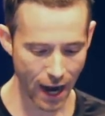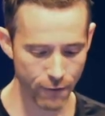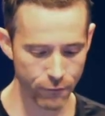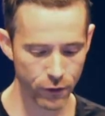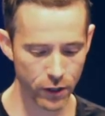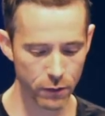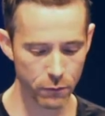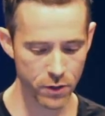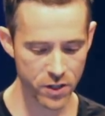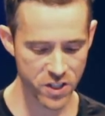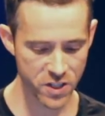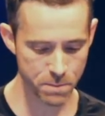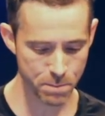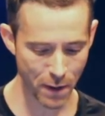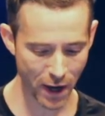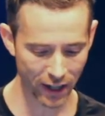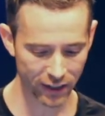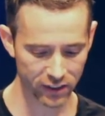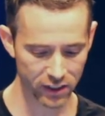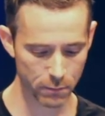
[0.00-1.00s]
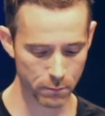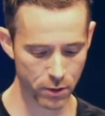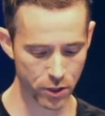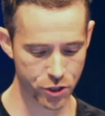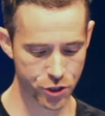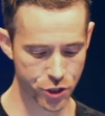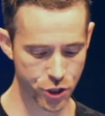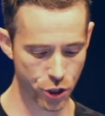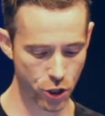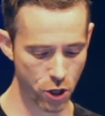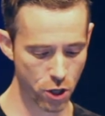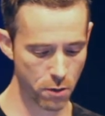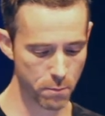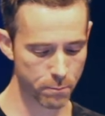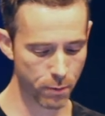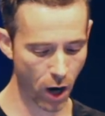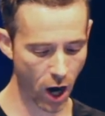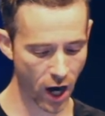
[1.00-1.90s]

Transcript: every respect the mature